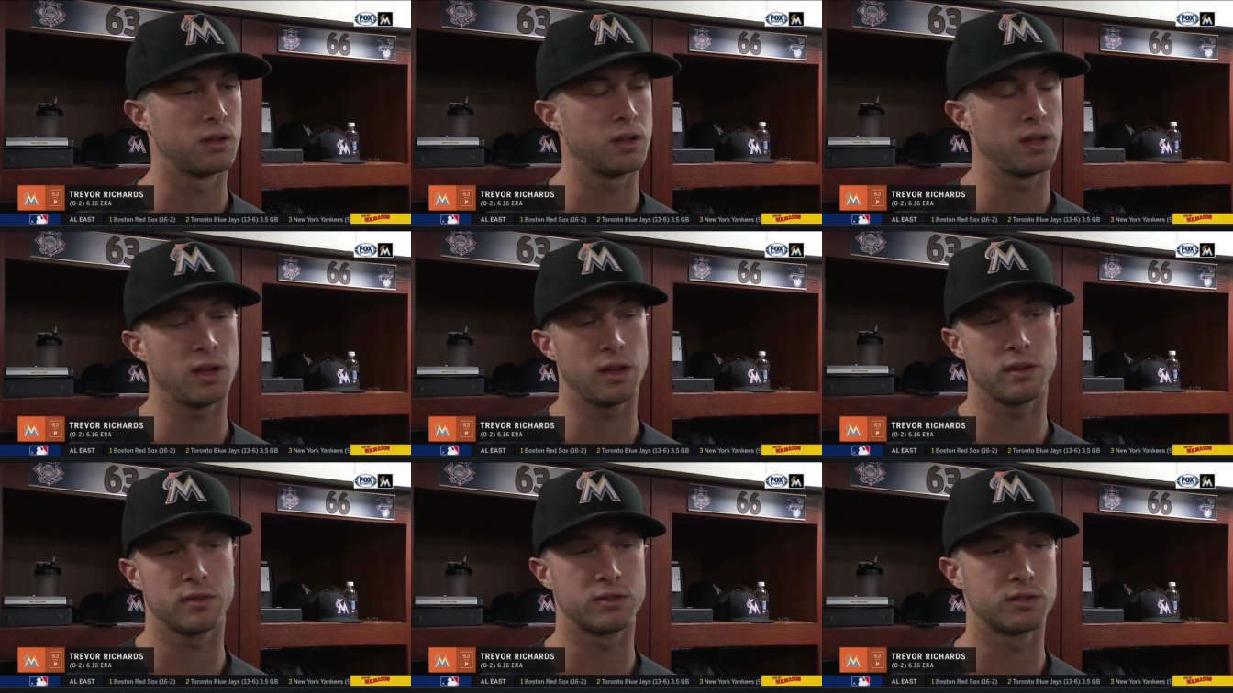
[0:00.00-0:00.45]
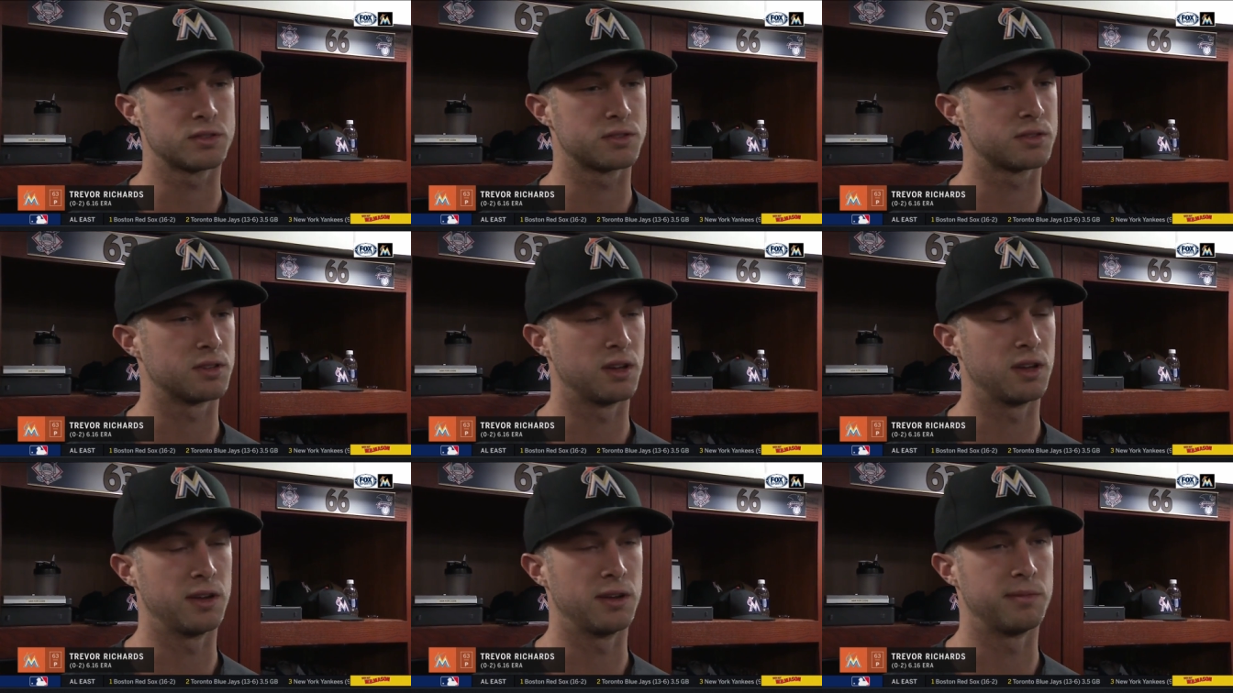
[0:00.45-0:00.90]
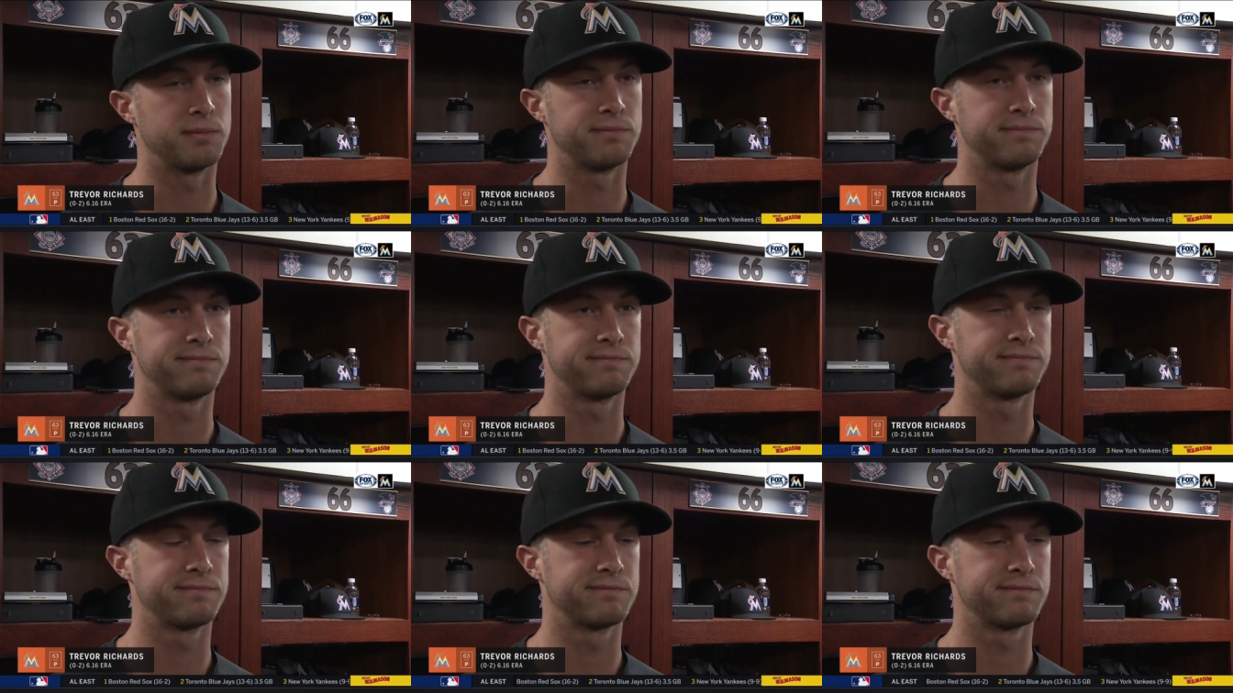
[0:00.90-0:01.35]
Yeah, just um,
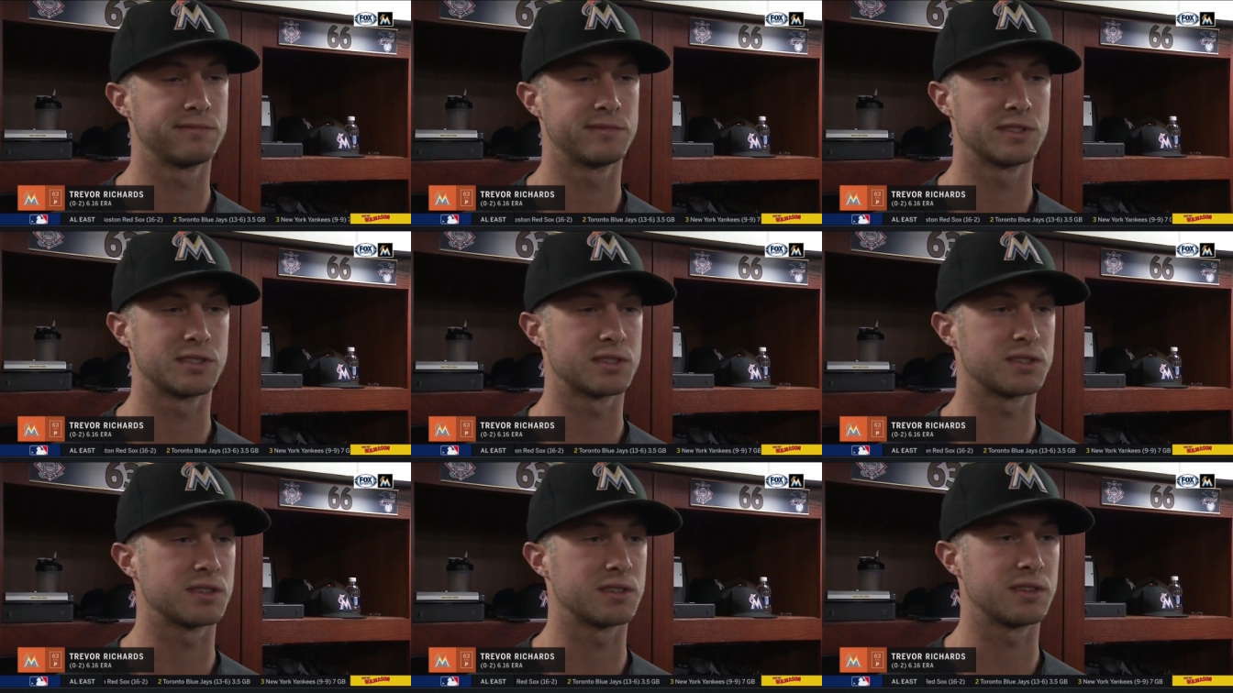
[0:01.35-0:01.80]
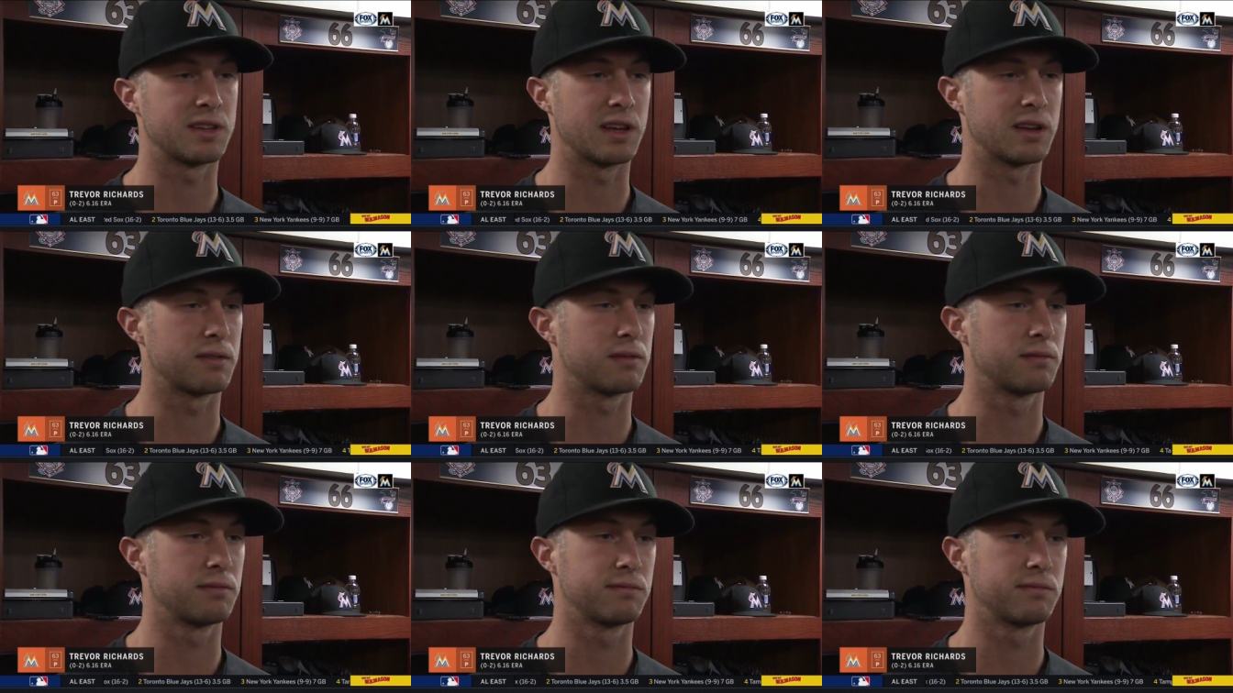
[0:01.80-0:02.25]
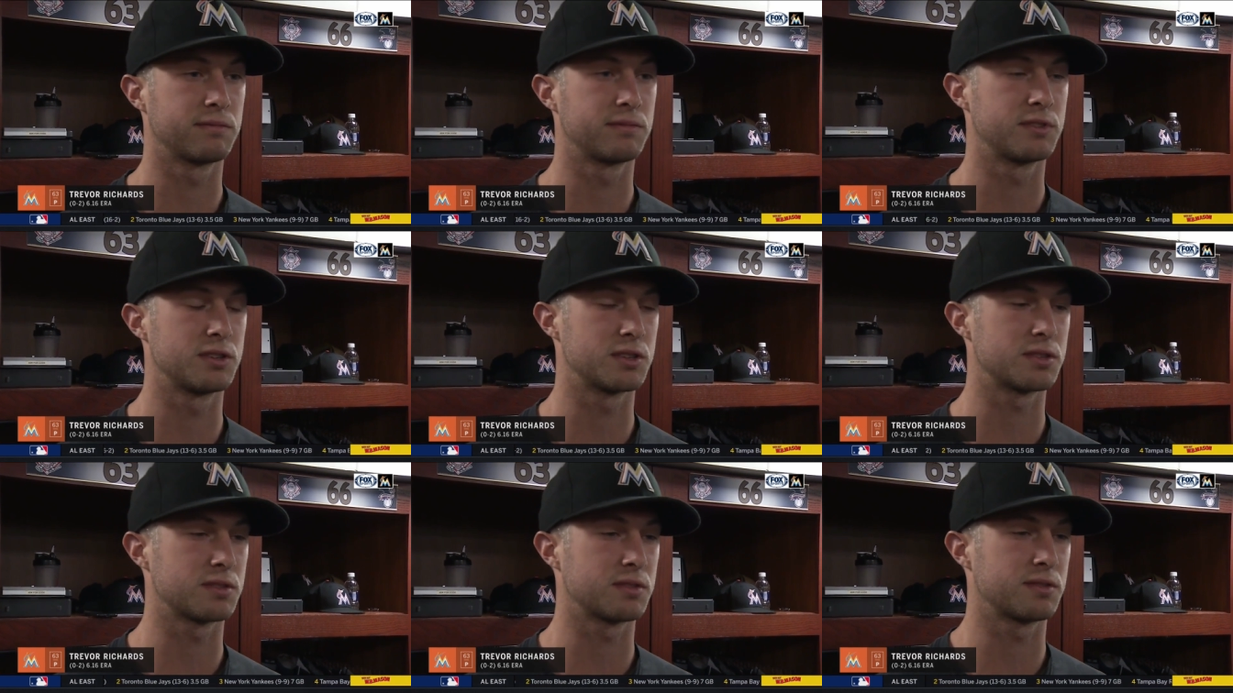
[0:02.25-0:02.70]
just to take,
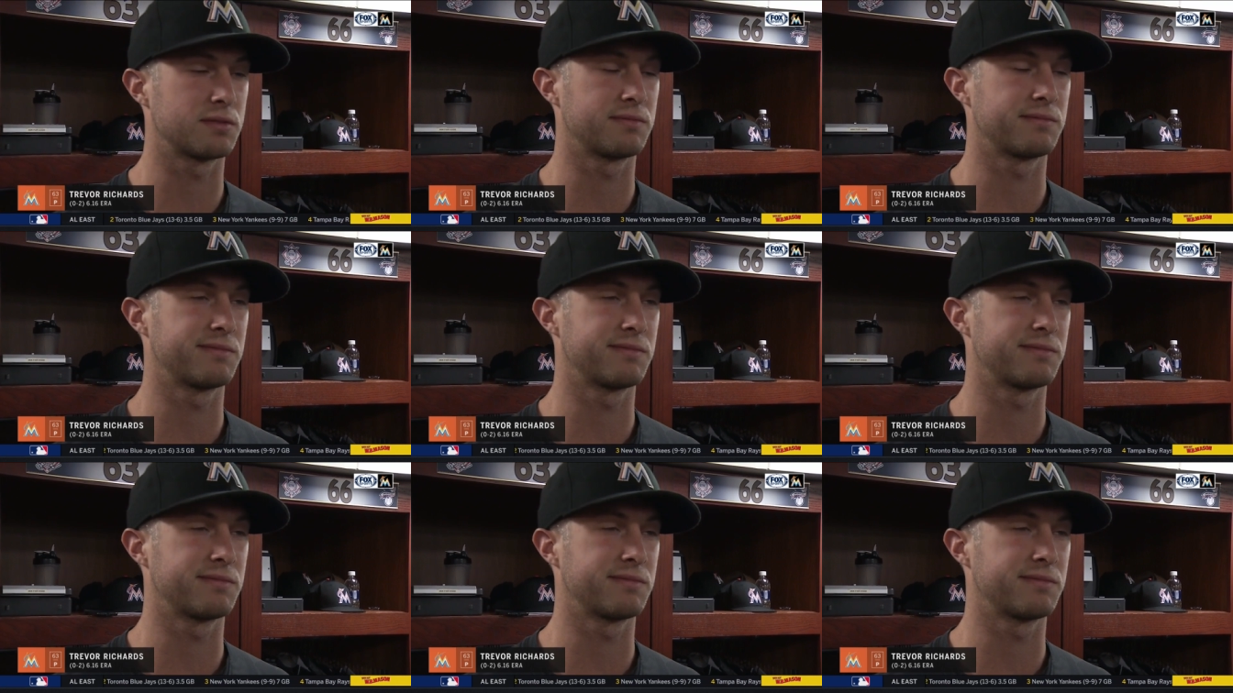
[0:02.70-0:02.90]
just